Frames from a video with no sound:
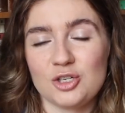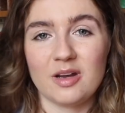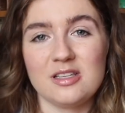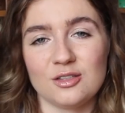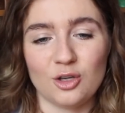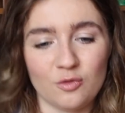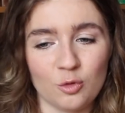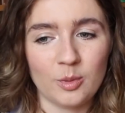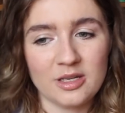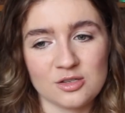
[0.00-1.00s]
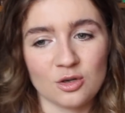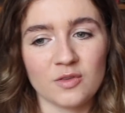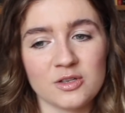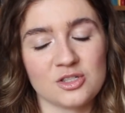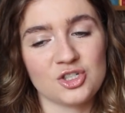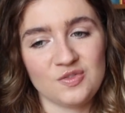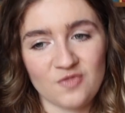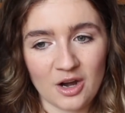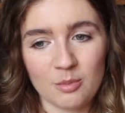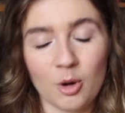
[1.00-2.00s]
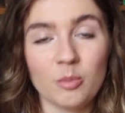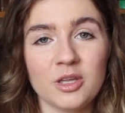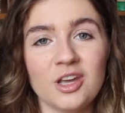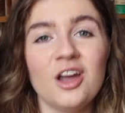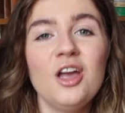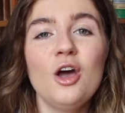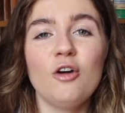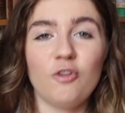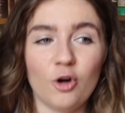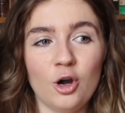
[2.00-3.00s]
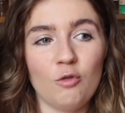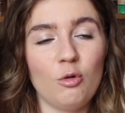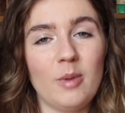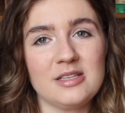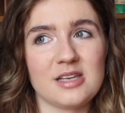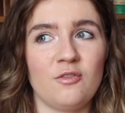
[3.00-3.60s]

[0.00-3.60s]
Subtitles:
She writes a lot of romance novels and she's very popular for her romance.